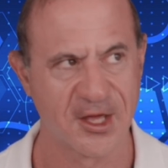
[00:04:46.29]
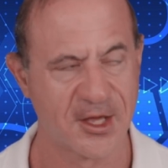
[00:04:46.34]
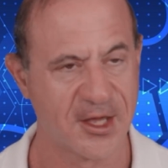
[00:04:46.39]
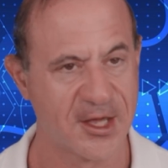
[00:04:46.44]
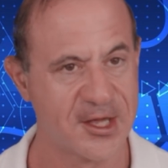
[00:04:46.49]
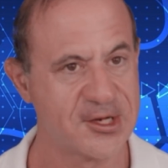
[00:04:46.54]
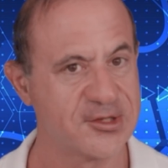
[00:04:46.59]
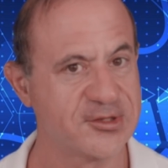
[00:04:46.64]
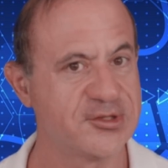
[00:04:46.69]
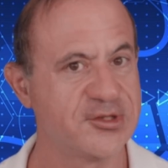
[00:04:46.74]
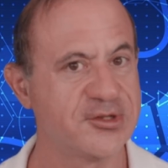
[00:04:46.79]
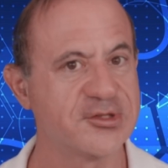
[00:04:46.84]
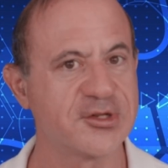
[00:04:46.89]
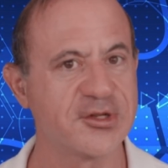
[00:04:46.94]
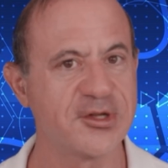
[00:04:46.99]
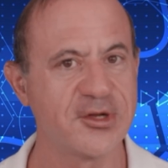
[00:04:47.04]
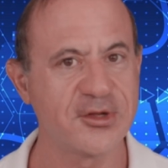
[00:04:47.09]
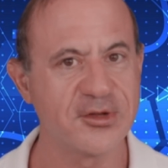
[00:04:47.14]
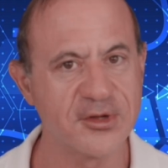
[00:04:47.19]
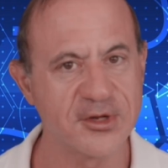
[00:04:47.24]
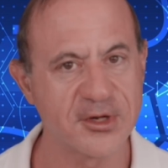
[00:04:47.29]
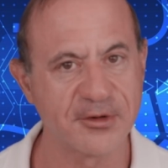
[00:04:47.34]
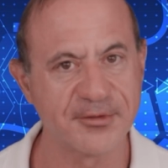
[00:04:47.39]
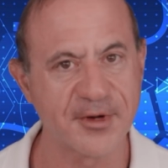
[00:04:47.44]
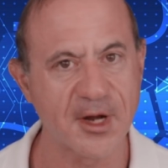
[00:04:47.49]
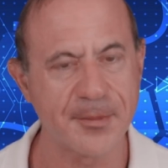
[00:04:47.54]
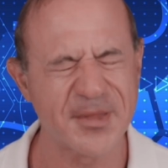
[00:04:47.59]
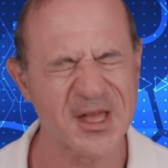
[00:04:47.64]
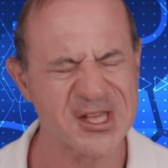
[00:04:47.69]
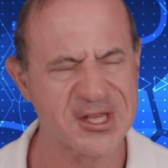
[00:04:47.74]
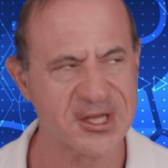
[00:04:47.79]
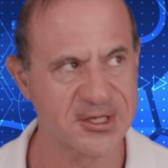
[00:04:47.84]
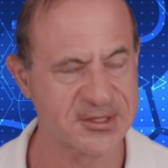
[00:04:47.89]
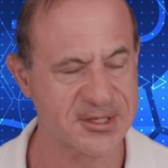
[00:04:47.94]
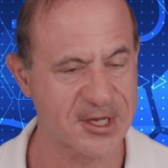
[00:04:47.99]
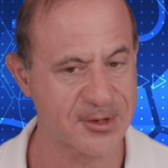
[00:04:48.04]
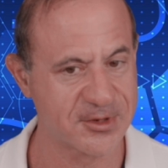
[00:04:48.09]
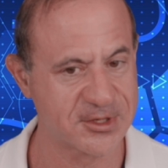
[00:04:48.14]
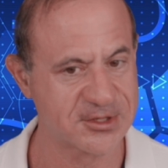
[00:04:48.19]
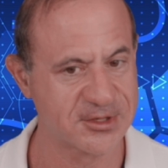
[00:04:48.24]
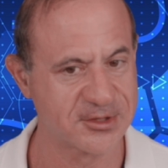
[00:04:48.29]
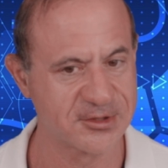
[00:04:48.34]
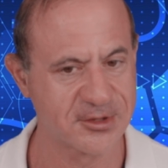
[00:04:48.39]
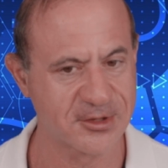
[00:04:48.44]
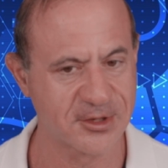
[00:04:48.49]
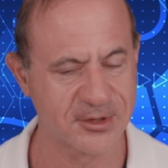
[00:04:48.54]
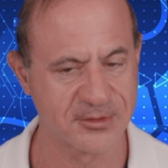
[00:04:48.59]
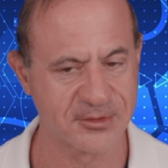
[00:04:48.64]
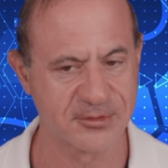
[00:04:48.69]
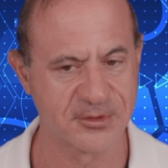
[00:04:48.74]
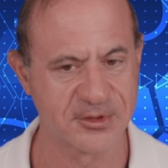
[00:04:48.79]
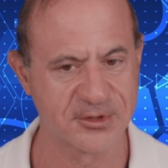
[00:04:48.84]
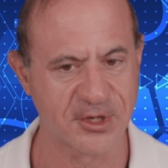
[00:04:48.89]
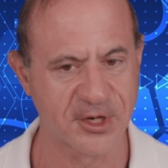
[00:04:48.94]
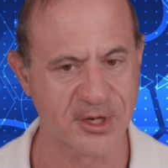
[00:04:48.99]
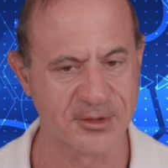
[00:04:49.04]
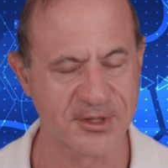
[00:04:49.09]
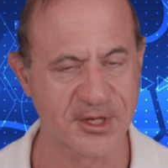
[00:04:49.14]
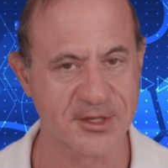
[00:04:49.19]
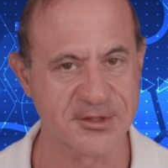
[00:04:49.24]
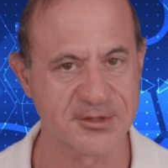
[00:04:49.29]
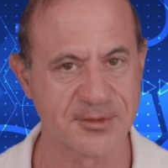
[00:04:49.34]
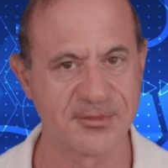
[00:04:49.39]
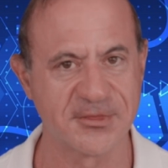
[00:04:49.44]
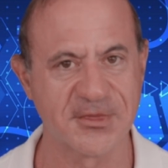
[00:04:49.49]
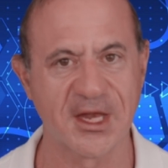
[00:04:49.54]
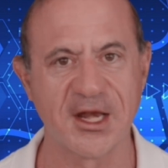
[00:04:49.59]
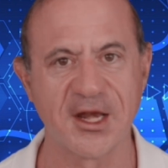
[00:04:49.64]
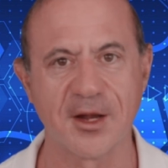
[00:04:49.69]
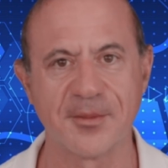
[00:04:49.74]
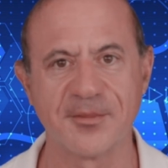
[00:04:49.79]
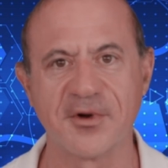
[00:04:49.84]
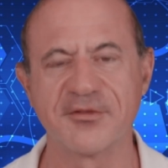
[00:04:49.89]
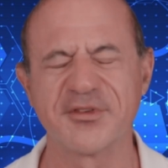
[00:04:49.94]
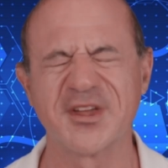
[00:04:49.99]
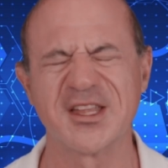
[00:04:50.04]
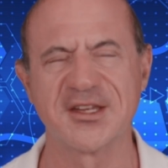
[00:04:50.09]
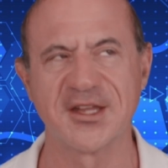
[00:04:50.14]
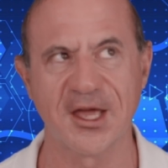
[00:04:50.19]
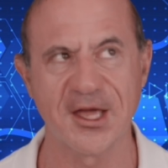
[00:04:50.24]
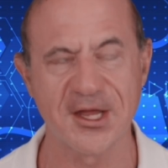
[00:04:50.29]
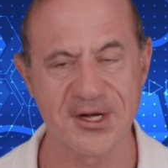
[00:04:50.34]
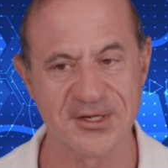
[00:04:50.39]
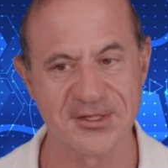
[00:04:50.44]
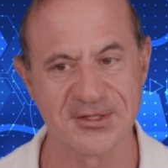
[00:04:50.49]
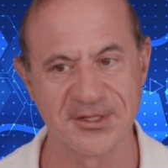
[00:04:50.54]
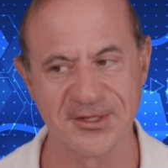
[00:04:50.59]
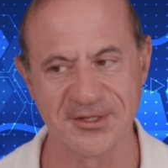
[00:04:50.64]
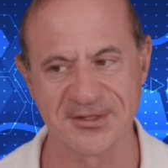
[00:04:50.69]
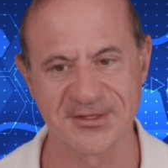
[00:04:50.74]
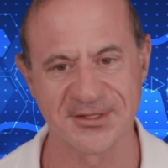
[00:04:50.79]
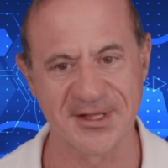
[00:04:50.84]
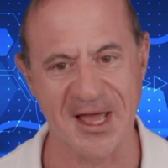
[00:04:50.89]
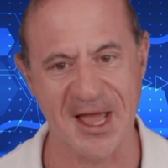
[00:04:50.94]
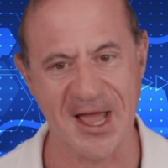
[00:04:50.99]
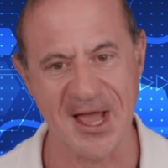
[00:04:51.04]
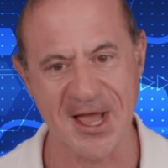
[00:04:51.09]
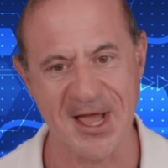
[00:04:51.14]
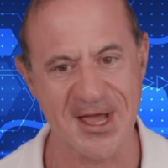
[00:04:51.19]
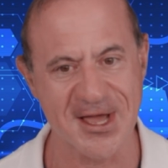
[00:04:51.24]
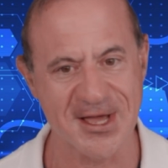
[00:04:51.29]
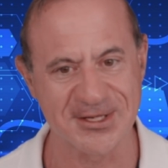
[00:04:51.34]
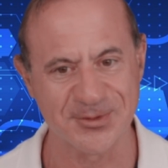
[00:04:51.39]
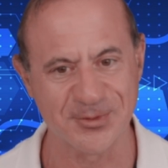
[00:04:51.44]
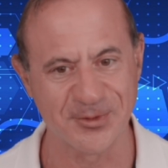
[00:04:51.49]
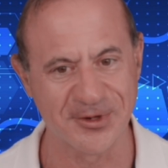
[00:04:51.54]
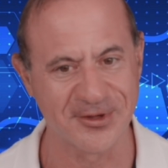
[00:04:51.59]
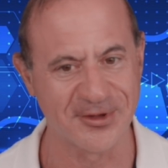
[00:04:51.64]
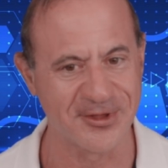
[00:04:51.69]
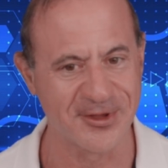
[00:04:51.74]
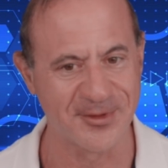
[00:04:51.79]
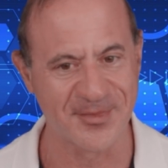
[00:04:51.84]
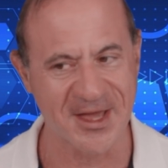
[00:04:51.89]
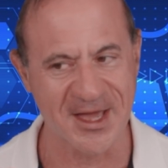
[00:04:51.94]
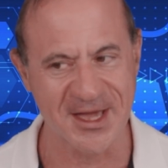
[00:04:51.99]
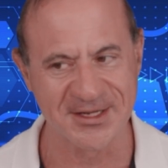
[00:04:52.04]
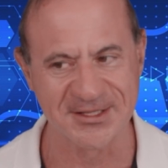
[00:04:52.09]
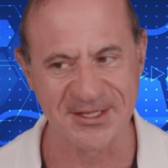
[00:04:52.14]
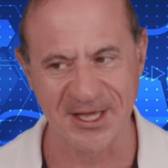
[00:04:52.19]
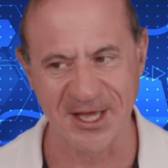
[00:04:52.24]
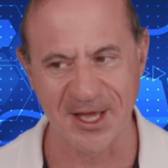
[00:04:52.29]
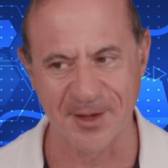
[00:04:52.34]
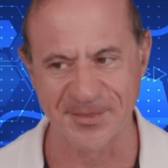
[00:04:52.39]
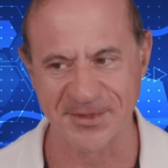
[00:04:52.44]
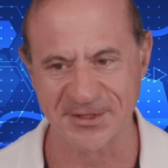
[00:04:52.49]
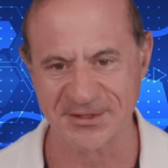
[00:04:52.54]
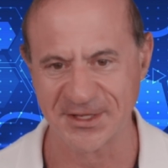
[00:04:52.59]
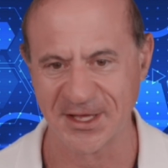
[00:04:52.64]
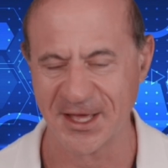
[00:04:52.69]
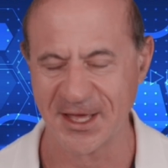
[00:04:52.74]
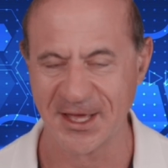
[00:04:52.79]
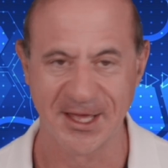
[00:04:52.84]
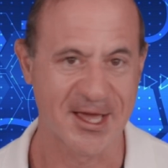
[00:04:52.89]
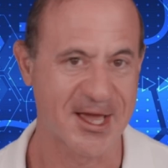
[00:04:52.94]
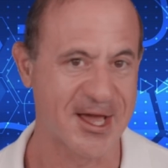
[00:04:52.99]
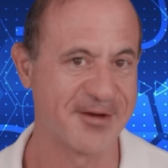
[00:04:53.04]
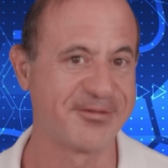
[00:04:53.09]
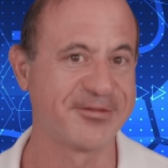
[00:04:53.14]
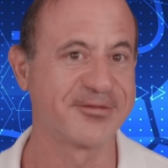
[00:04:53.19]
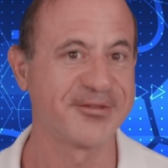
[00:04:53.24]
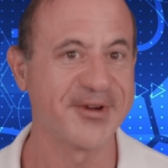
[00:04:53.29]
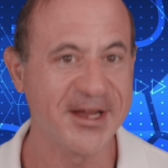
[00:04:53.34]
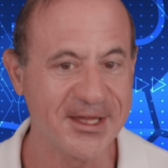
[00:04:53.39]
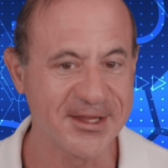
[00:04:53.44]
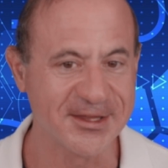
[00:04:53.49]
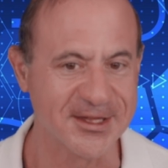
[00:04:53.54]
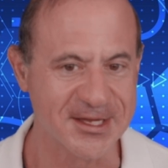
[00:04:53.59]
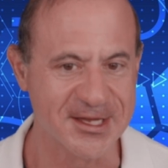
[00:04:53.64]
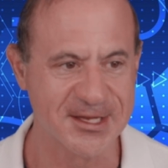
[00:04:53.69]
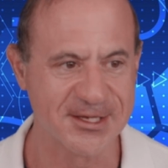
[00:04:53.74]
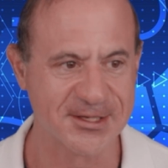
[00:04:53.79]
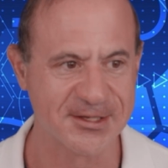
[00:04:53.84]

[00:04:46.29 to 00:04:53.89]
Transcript: It'll usually include a replica set, which in, in turn tells them the number of containers to use. That's where all the magic happens. Have three of these.